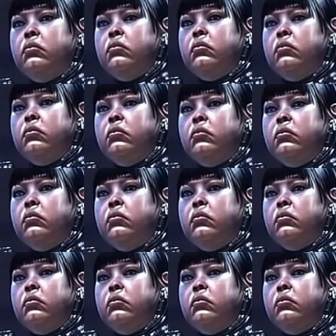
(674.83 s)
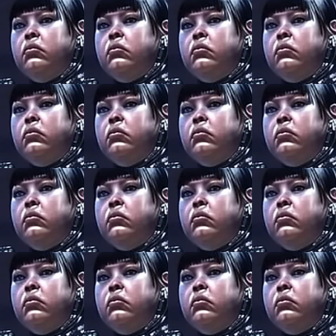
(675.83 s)

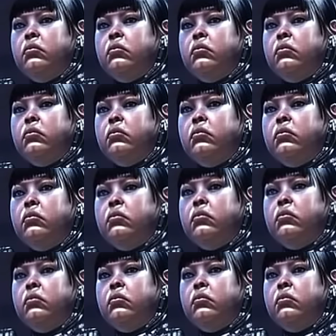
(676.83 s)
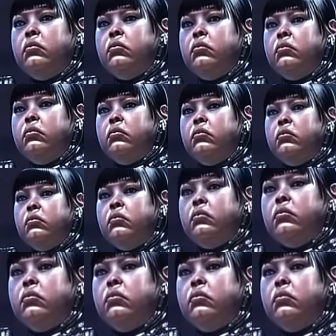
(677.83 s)
The person shown says nothing.